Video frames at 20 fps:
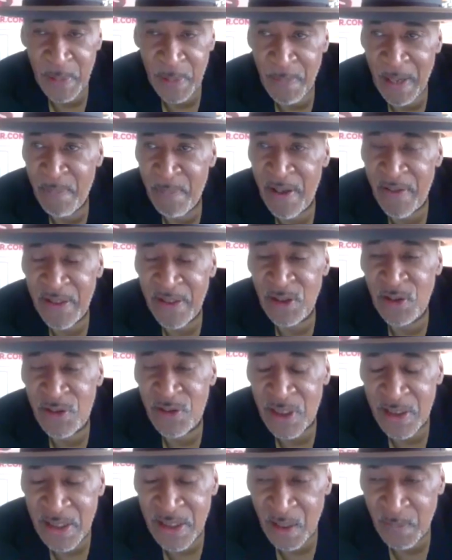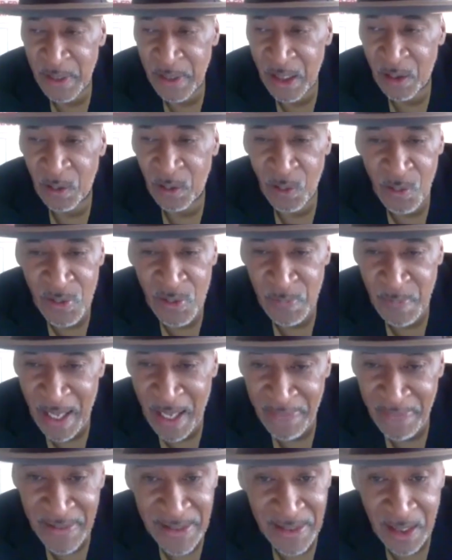my mother used to tell me a closed
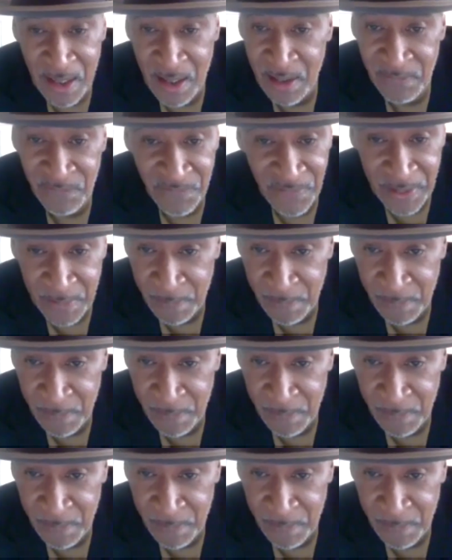mouth is an unfed